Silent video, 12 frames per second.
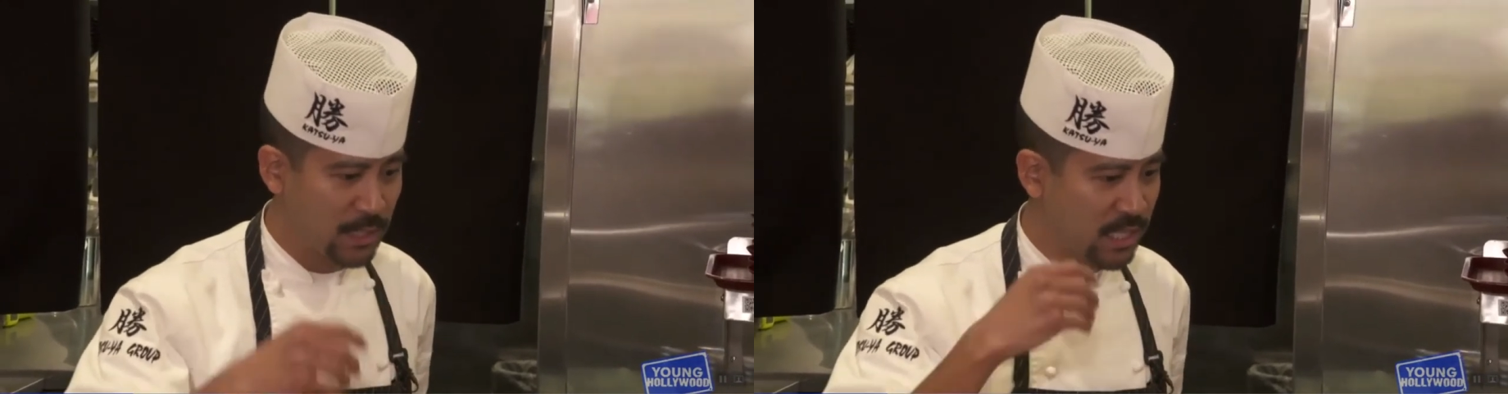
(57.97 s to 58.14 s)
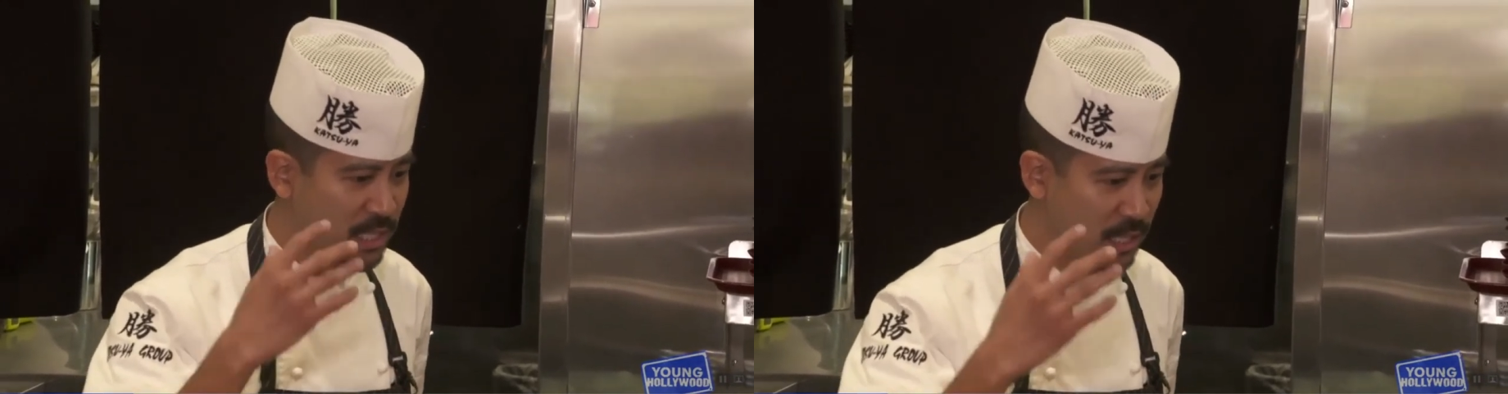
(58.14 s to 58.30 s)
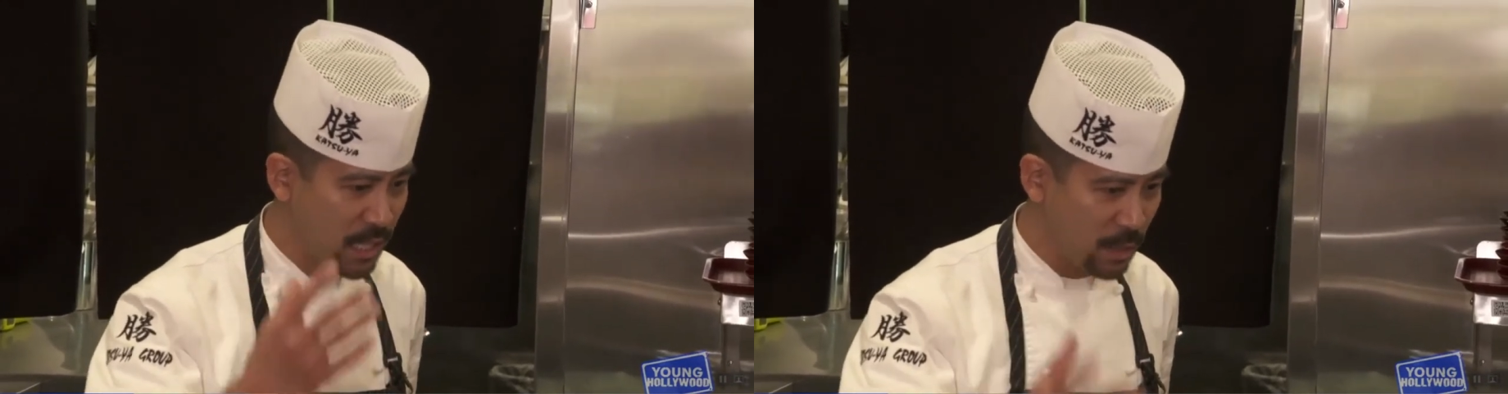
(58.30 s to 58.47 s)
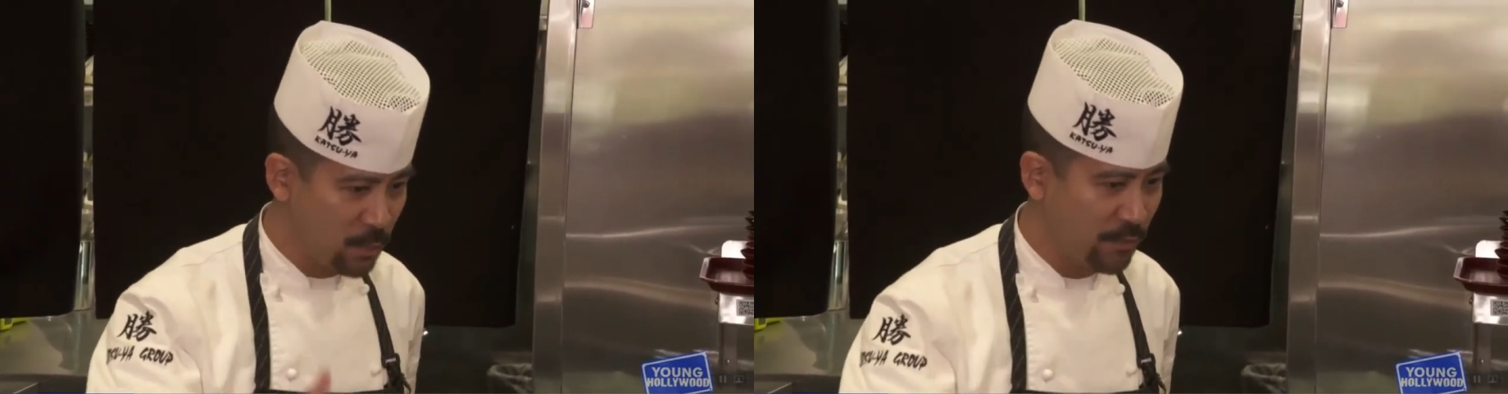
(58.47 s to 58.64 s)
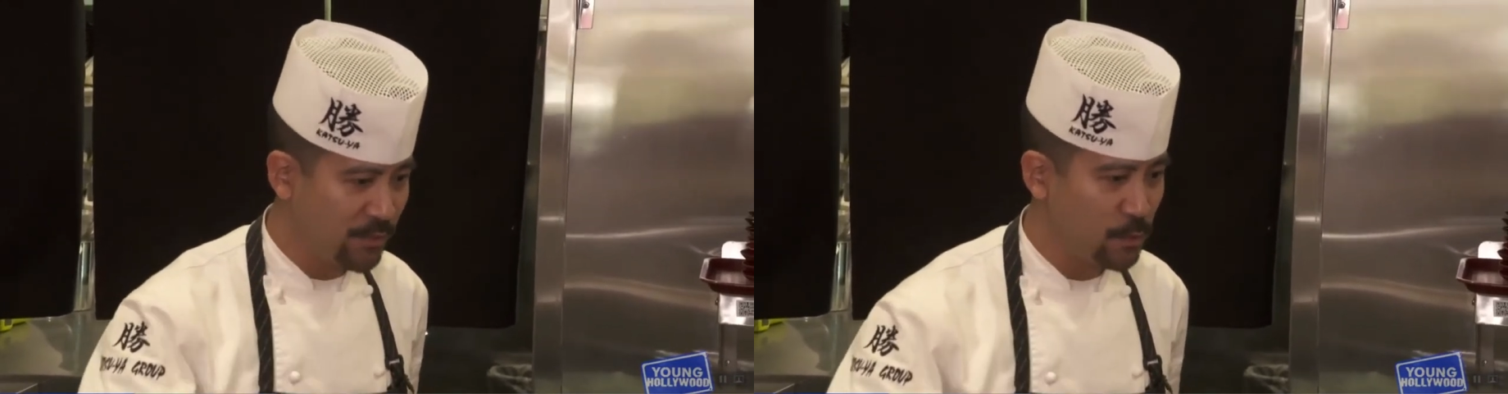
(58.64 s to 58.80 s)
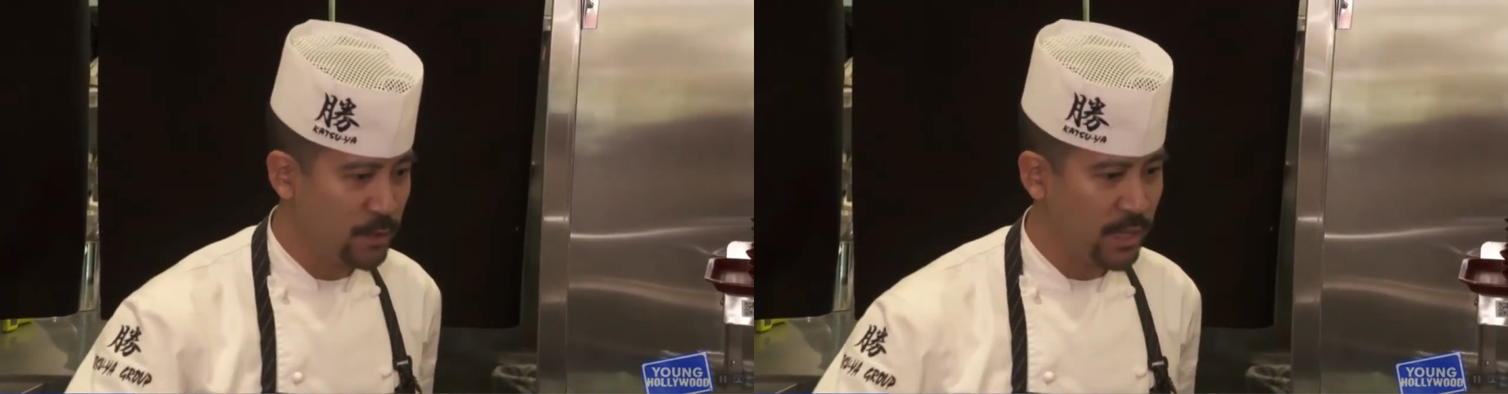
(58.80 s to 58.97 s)
just to name a
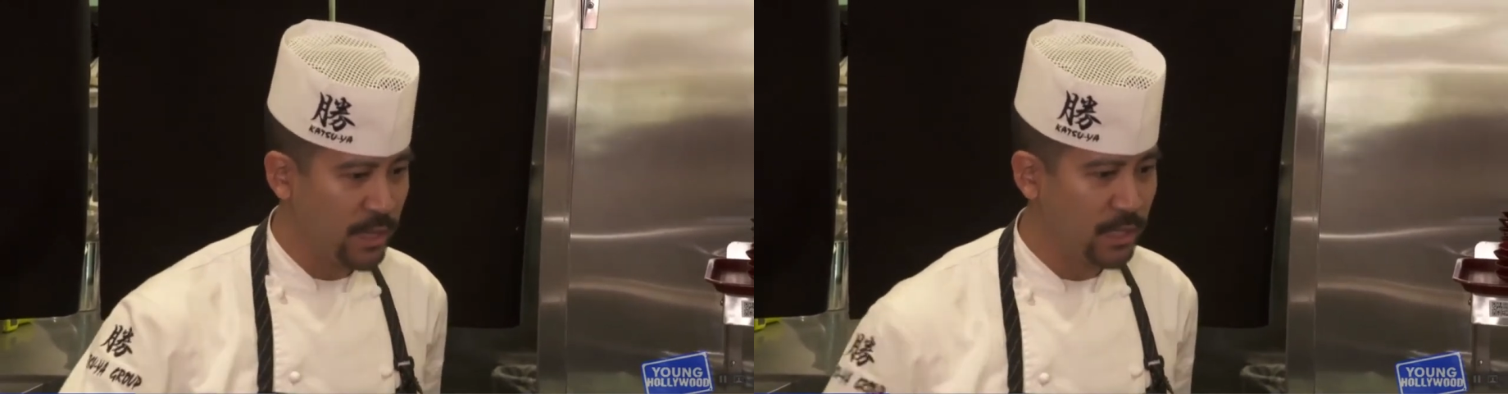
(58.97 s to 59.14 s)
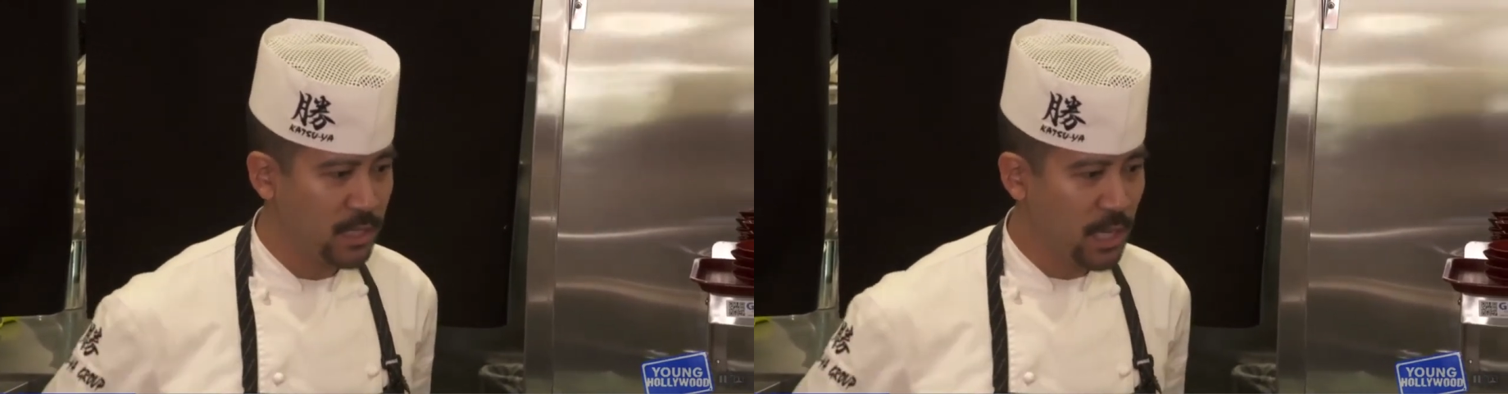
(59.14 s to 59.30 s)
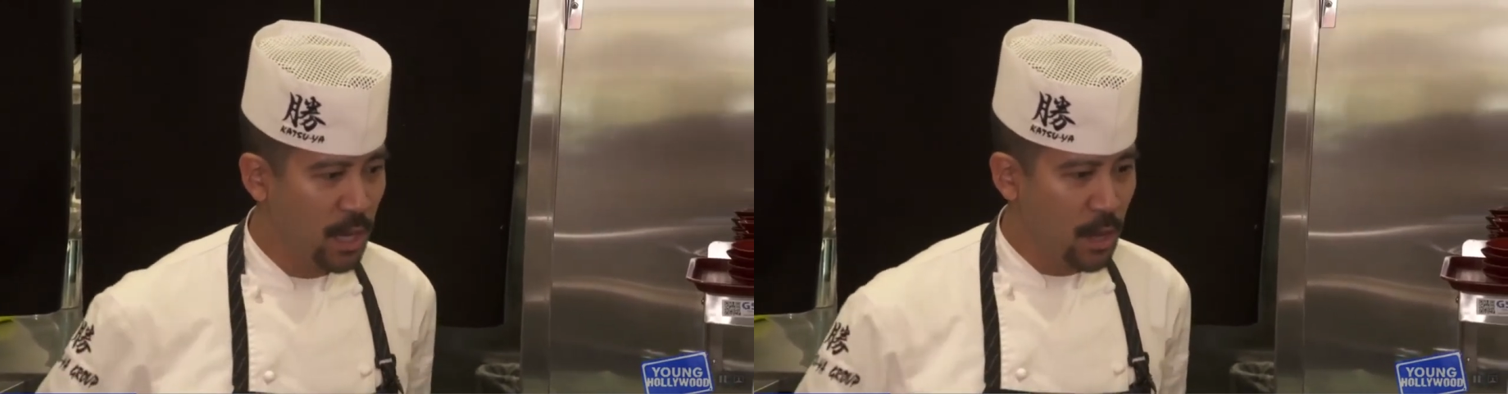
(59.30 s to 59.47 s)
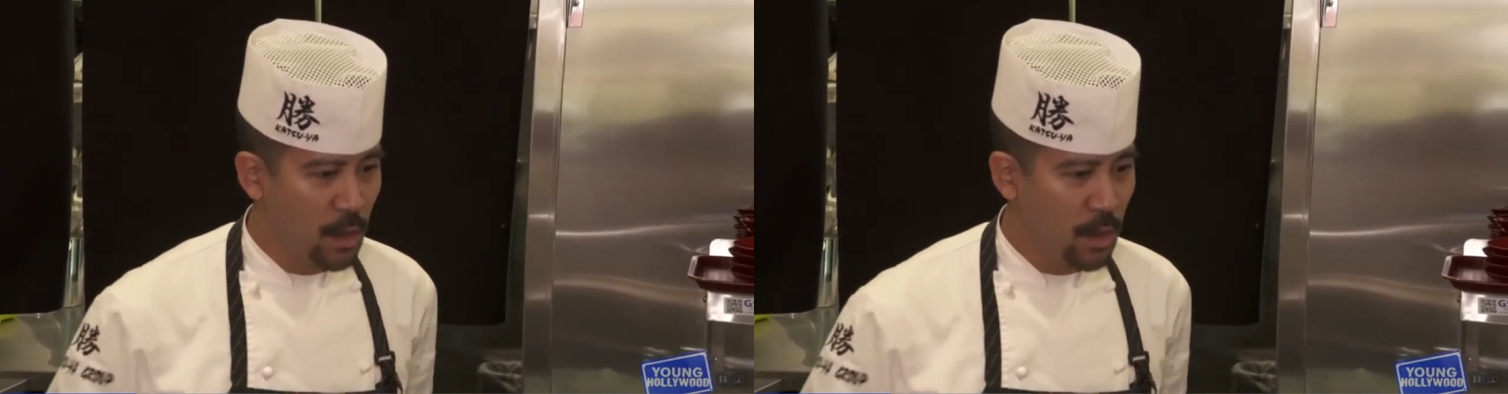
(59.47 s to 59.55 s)
few things.